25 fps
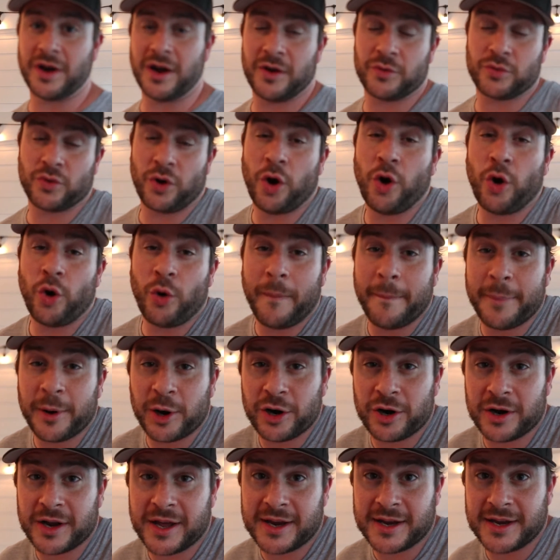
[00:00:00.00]
uh, a whole
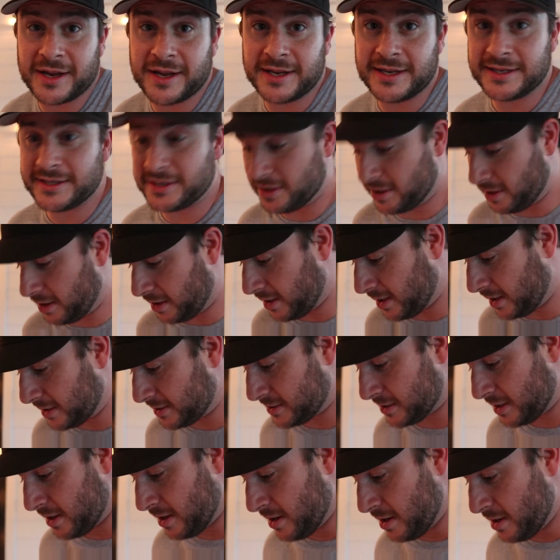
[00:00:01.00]
bird any easier than
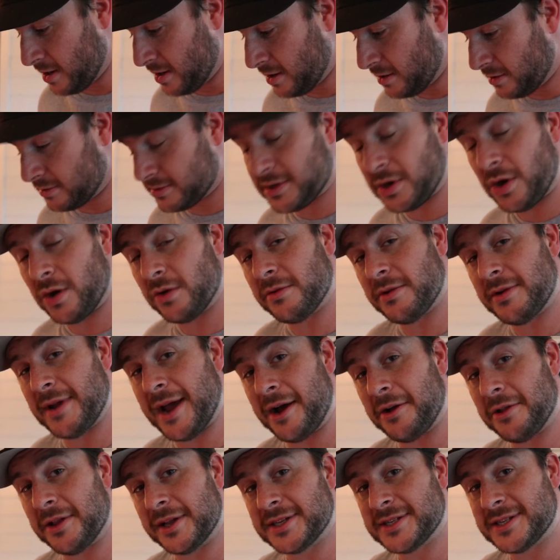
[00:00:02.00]
this. So
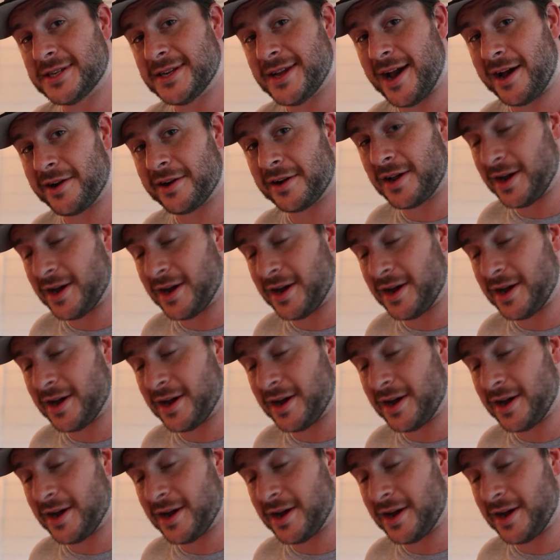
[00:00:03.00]
now let's see how to